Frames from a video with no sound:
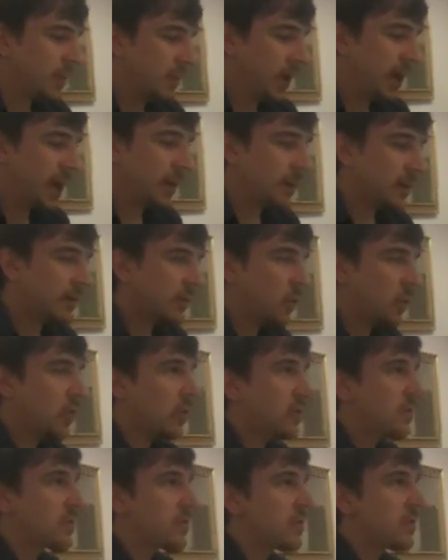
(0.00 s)
but of
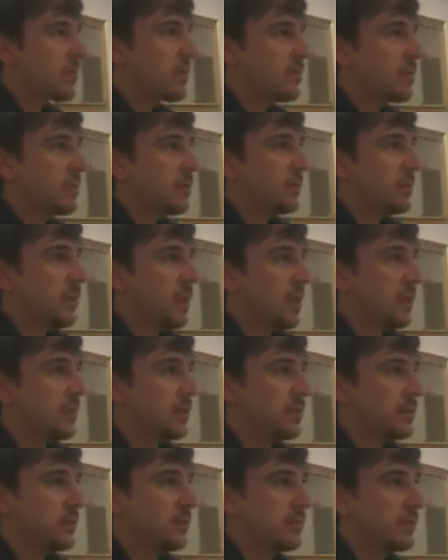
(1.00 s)
course, we
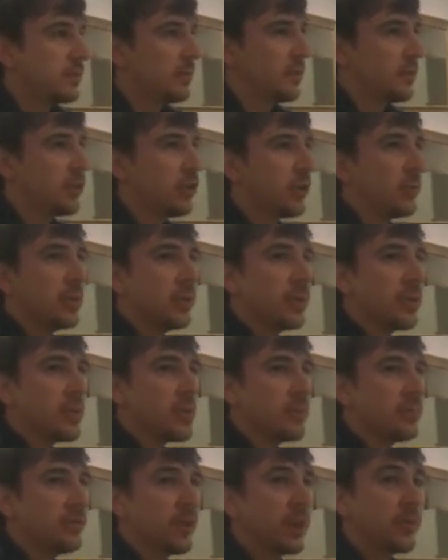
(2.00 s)
can determine
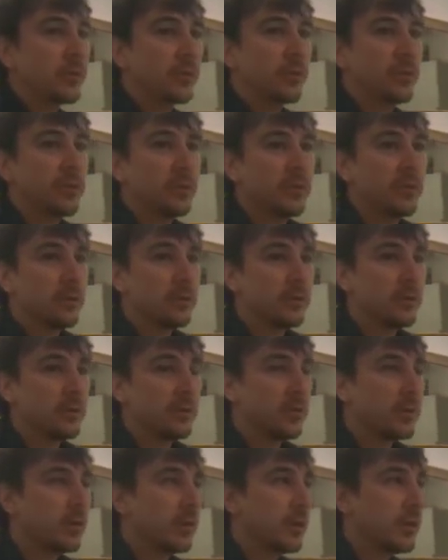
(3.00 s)
some general
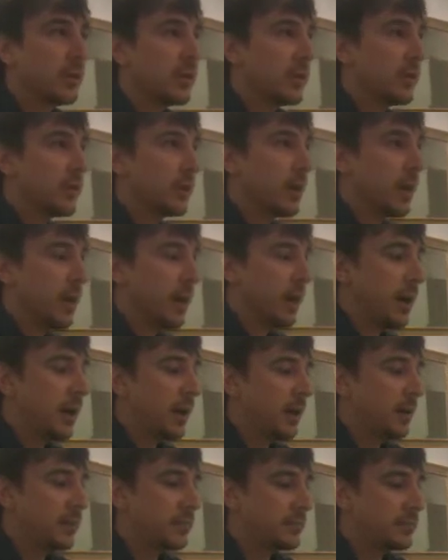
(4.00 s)

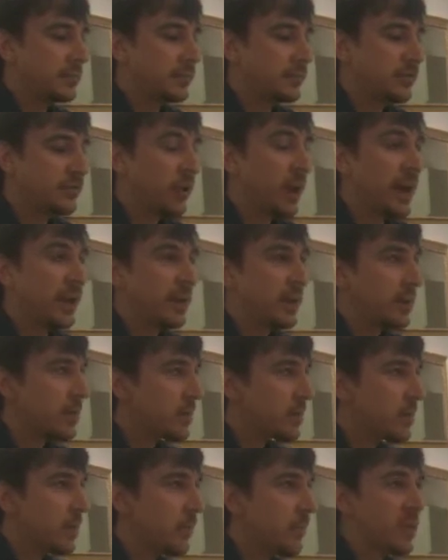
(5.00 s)
uh,
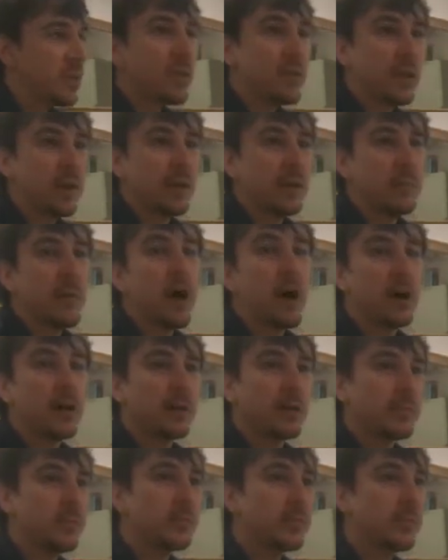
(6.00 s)
trends that we see
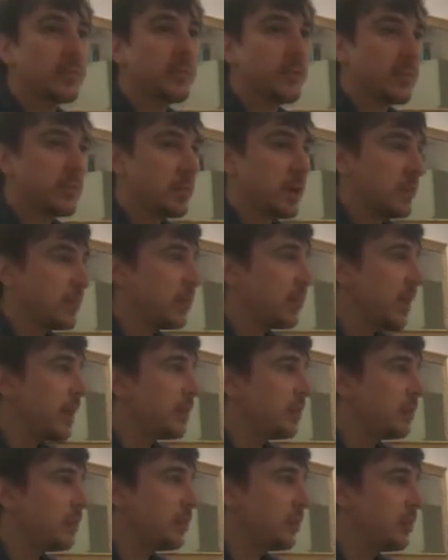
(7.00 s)
among people
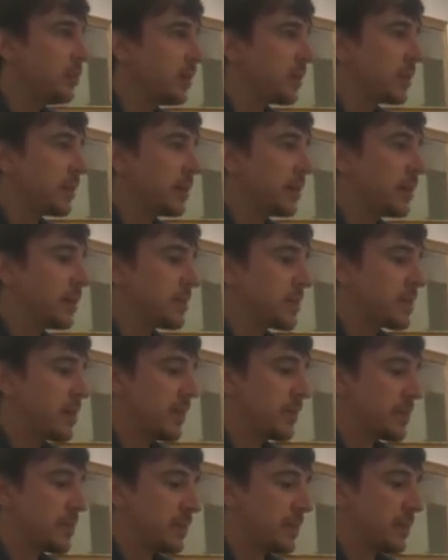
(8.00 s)
that do declare
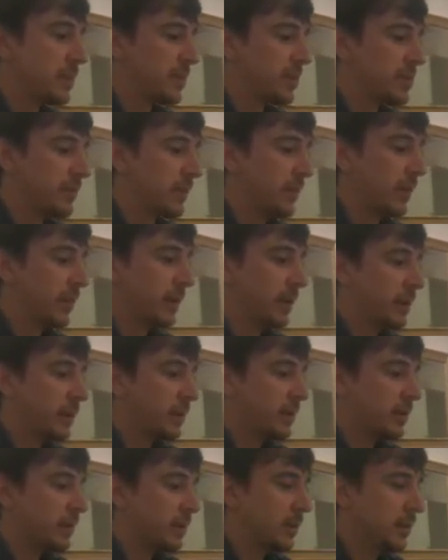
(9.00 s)
themselves to be Luciferian.
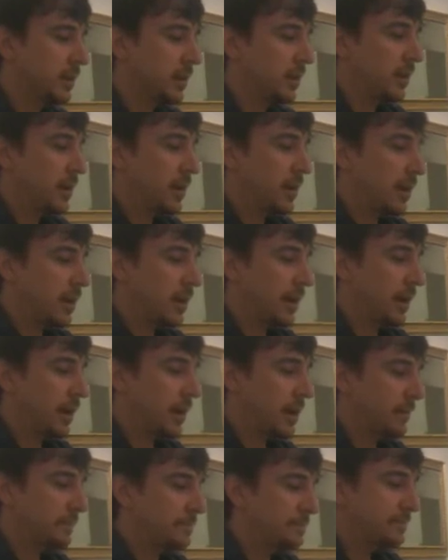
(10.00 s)

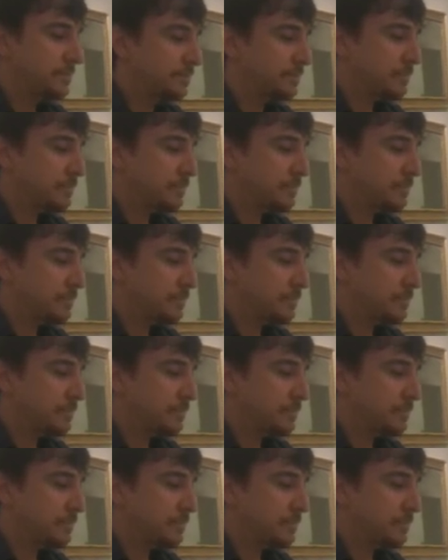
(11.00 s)
Um,